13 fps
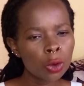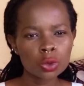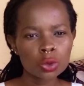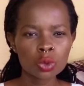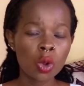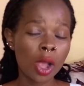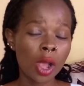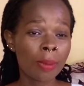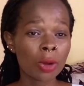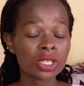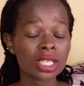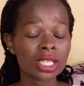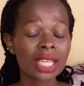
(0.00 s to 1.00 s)
to go
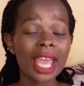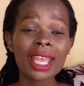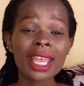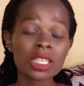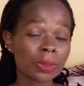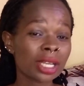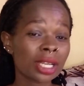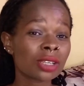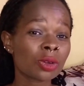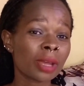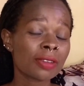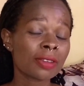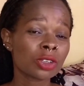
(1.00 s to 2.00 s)
about it. I explained on
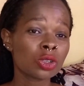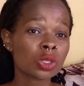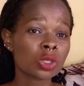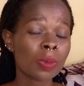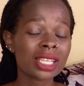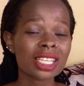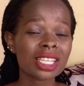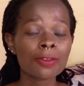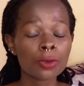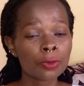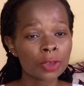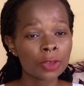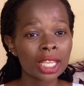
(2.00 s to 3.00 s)
my videos, but if you
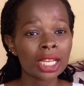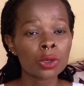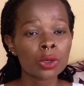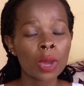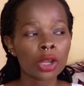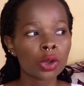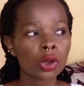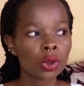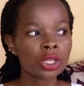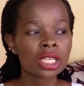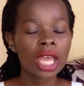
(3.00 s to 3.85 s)
feel you are not